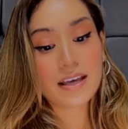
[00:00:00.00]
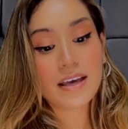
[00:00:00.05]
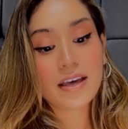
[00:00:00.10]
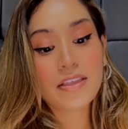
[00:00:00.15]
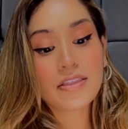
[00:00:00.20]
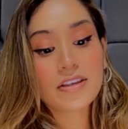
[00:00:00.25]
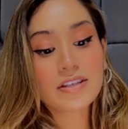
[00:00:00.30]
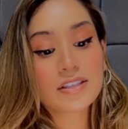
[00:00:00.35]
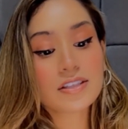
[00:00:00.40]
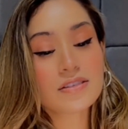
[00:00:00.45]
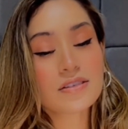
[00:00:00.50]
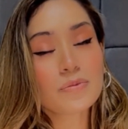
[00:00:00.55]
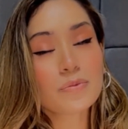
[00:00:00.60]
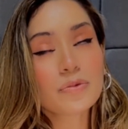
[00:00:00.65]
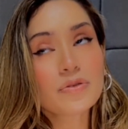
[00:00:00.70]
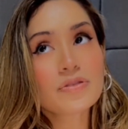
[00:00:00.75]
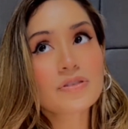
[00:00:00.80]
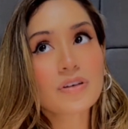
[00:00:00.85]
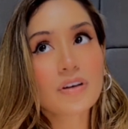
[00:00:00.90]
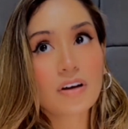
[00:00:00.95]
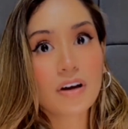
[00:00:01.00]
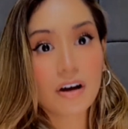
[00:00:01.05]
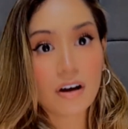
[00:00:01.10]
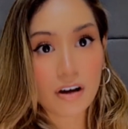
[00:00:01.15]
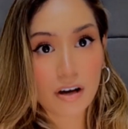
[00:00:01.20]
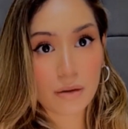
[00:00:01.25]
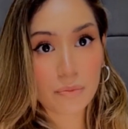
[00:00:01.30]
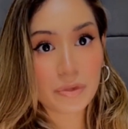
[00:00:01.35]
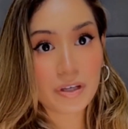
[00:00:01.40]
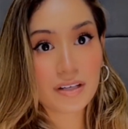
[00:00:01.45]
This is the most
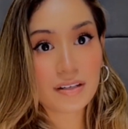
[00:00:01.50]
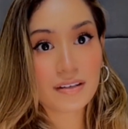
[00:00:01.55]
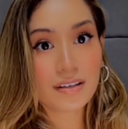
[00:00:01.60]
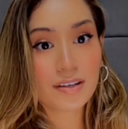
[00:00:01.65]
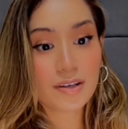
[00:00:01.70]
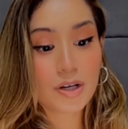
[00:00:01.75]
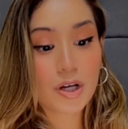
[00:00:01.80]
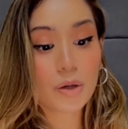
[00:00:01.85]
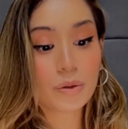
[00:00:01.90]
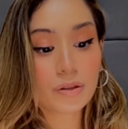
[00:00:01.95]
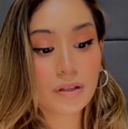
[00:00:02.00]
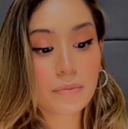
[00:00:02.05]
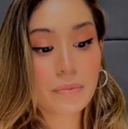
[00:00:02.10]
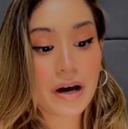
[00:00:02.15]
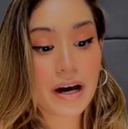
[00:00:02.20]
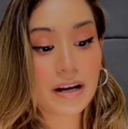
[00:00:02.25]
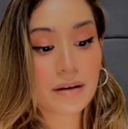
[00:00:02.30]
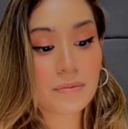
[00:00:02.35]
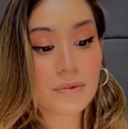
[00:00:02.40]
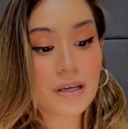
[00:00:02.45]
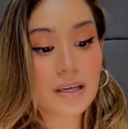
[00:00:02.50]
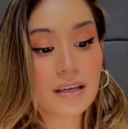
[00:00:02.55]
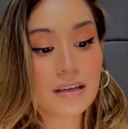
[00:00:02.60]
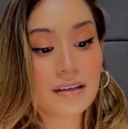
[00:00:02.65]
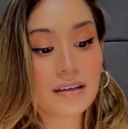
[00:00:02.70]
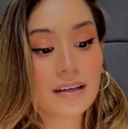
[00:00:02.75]
common known lobotomy.